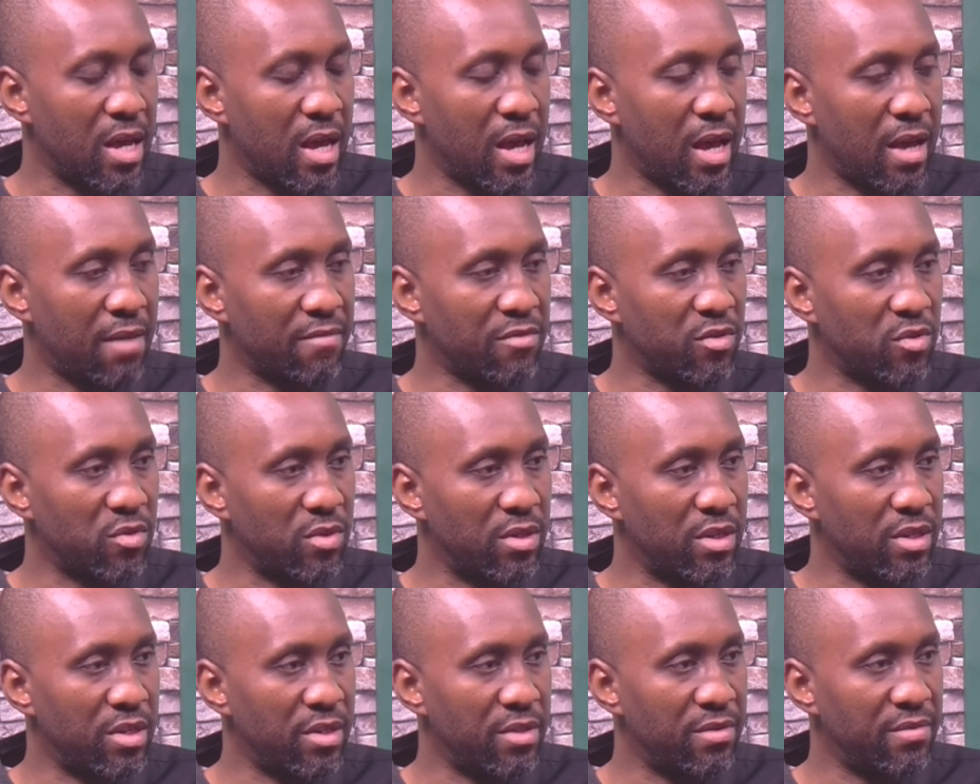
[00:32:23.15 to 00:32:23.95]
have to
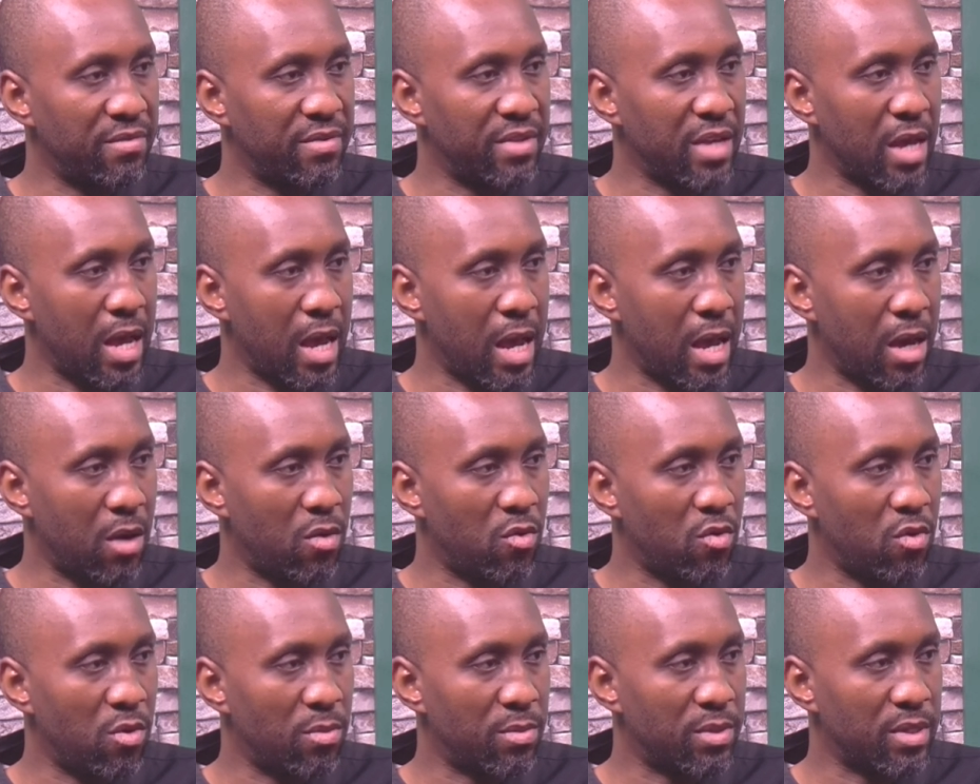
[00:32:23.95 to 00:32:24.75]
leave their
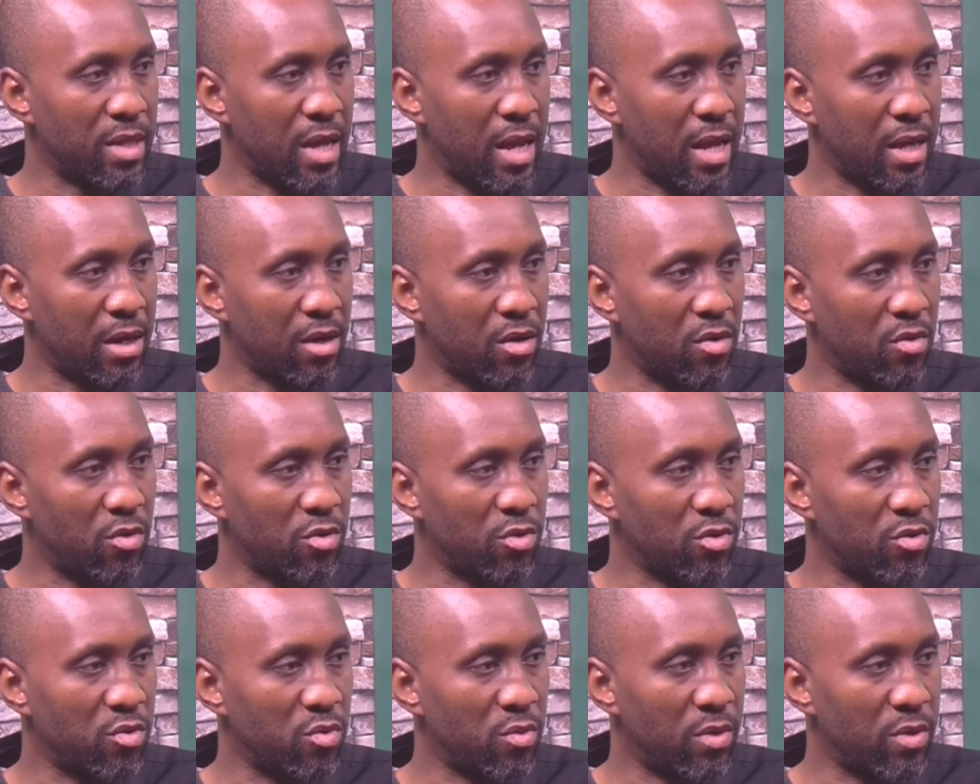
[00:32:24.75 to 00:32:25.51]
homes that uh, are close to